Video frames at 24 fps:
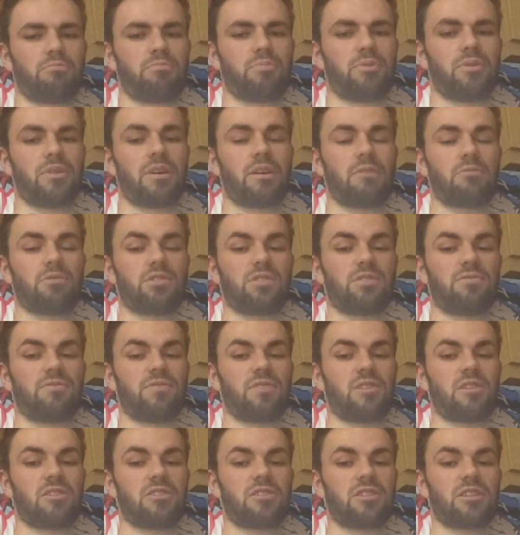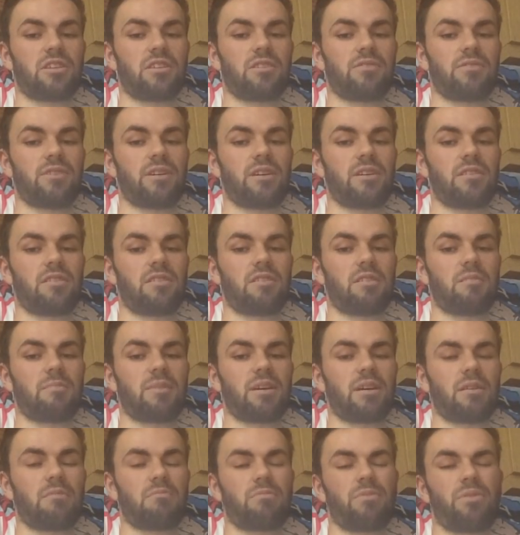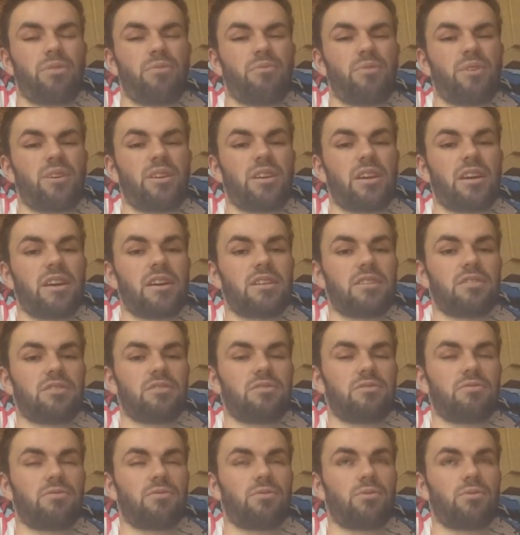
but that was the first thing I've eaten in about three days,